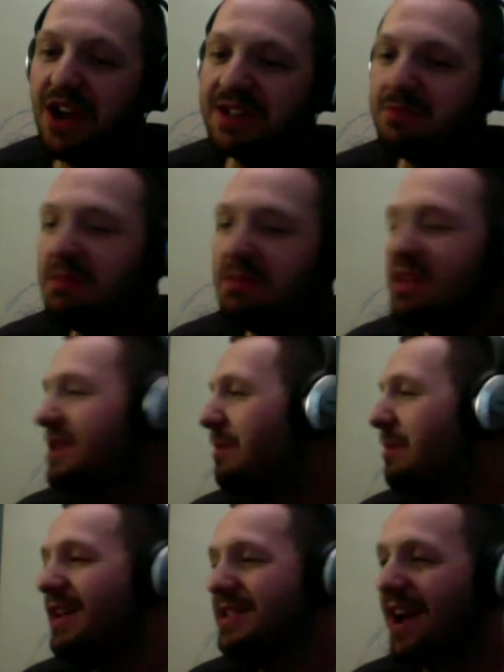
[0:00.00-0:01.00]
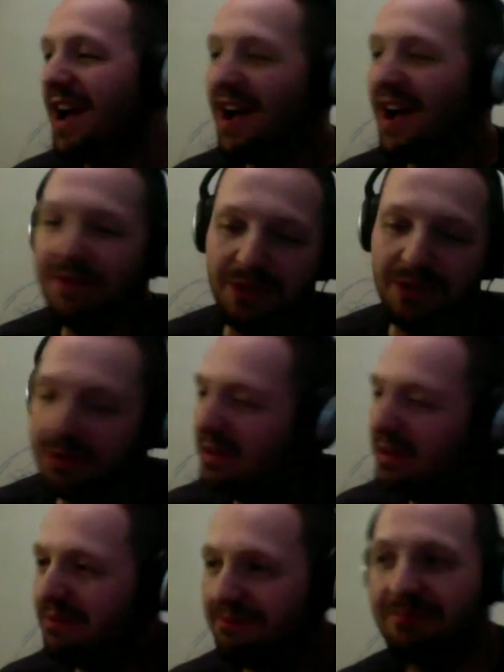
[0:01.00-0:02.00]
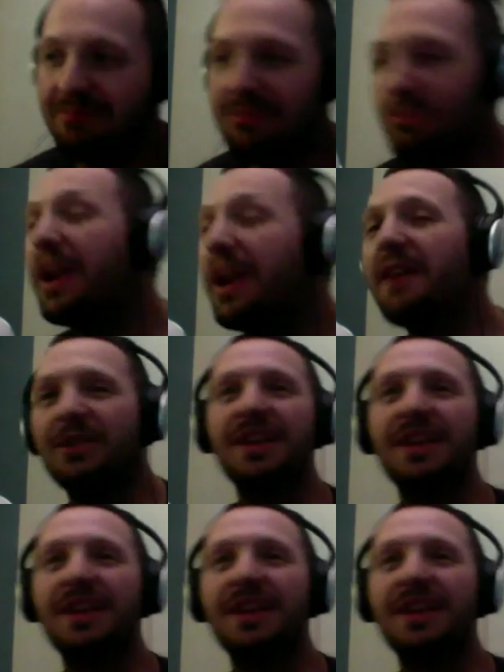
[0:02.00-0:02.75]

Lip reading: Smith to Mozgov or whatever.